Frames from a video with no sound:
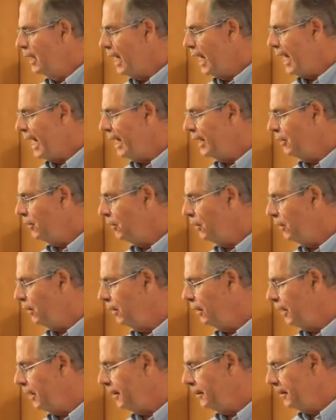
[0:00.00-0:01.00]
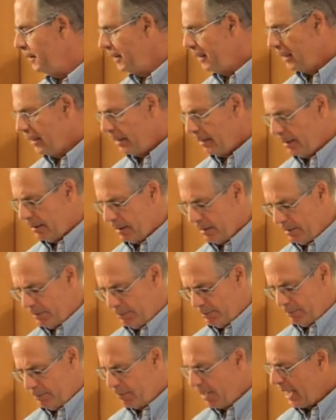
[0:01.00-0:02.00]
handle
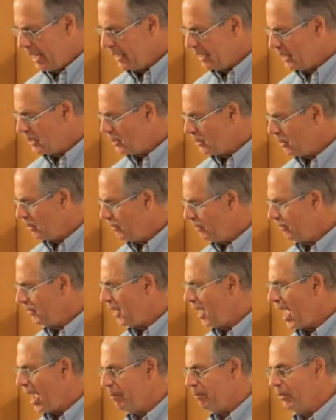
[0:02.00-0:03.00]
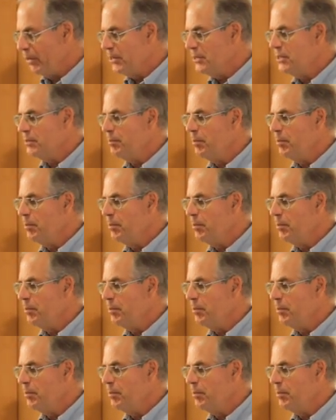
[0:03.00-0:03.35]
maintenance of cameras.